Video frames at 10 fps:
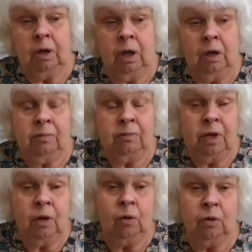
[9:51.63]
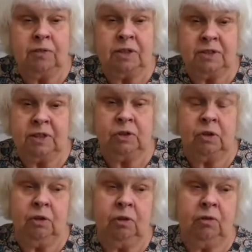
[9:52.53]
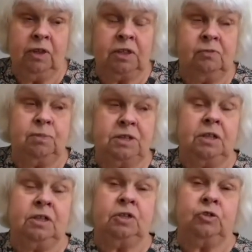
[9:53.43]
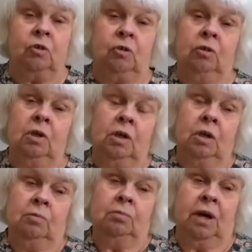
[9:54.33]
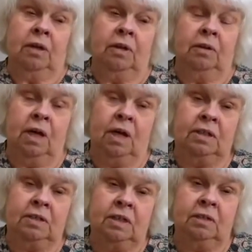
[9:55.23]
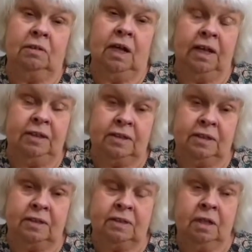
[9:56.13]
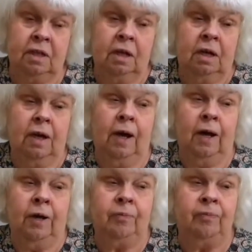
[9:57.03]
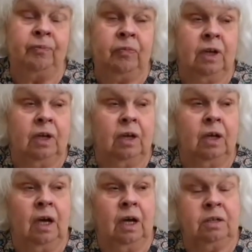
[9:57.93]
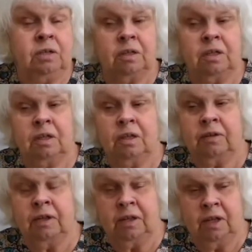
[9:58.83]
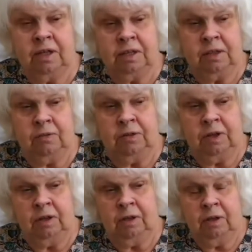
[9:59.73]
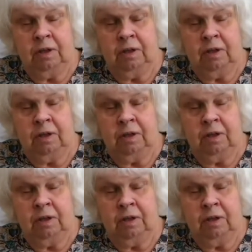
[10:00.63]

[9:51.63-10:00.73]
All of these things are going on. They're getting particularly strong by the 1880s. And I think the idea of the